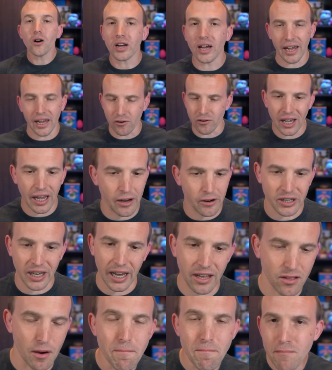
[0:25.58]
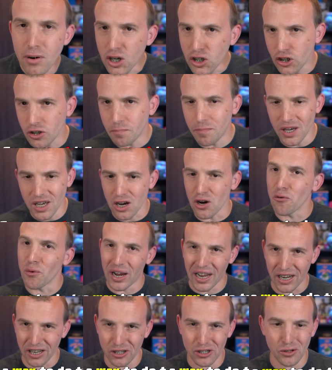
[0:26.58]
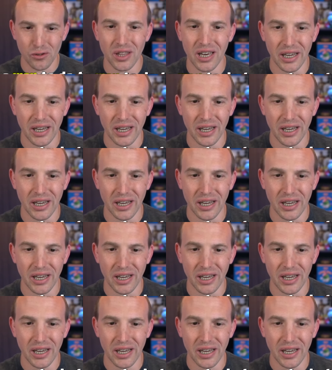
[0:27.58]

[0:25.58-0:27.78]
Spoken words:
Okay. There must be a way to do